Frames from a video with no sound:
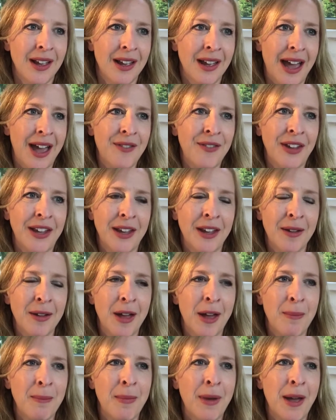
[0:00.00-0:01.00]
having
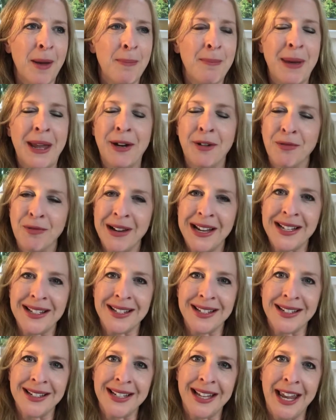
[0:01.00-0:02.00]
a better
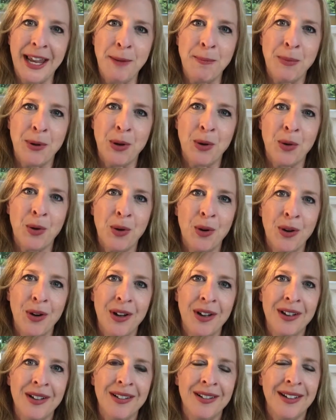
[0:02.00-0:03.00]
reason to keep your
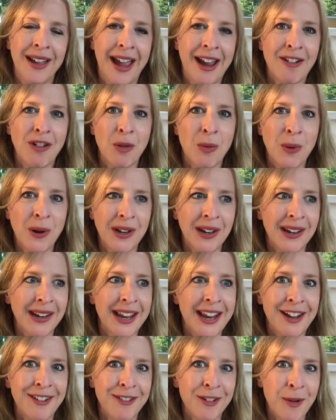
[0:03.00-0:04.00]
heroine and
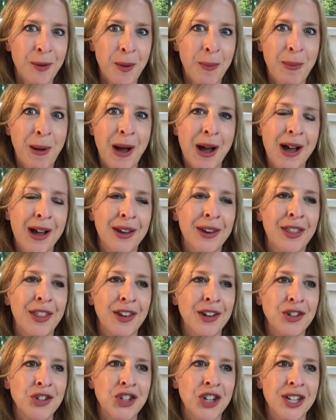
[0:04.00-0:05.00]
hero apart
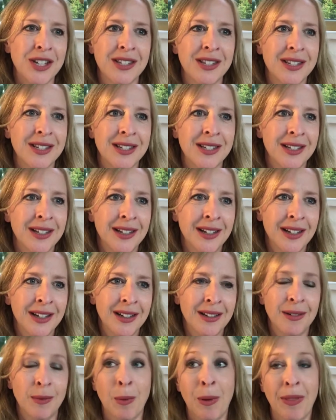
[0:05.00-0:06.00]
than just,
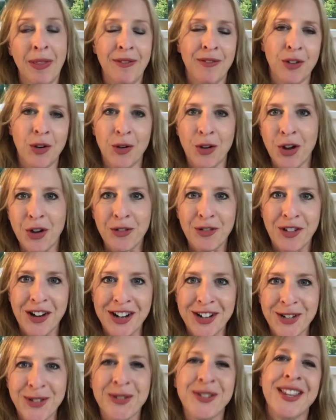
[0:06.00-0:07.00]
well, they've got a
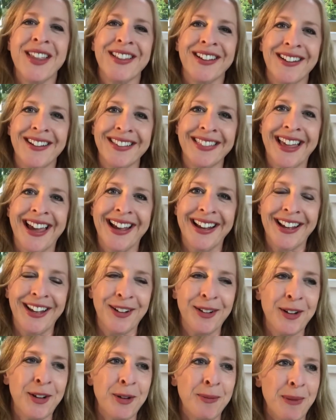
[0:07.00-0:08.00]
girlfriend or something like that.
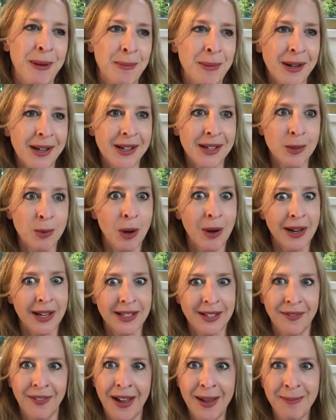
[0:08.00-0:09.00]
It could be because, well,
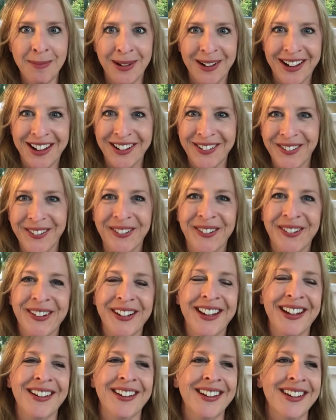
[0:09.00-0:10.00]
he's a vampire, or
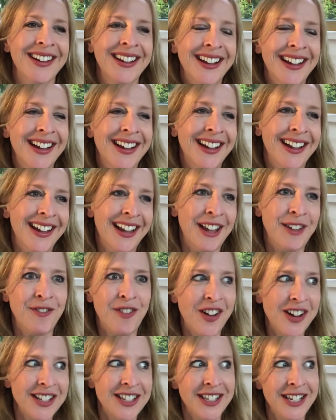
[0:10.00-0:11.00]
he
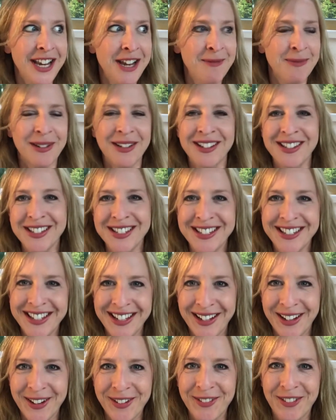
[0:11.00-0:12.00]
fights demons,
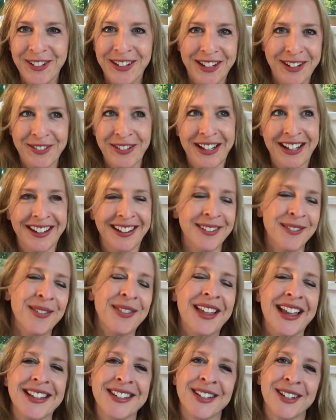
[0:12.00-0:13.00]
for a living,
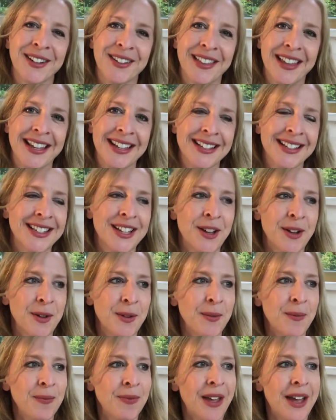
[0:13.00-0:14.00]
and that sort of thing. So
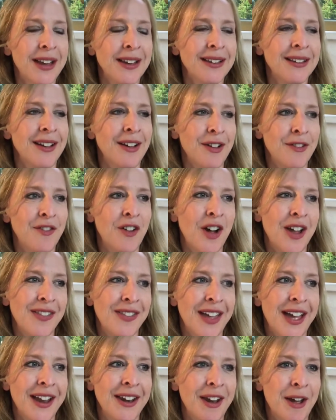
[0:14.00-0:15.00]
that, I
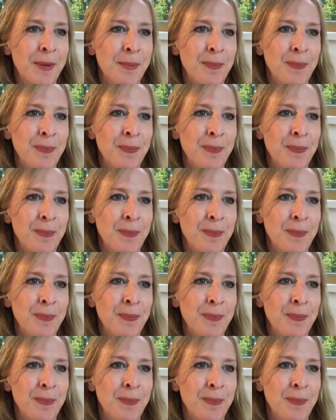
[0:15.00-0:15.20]
find that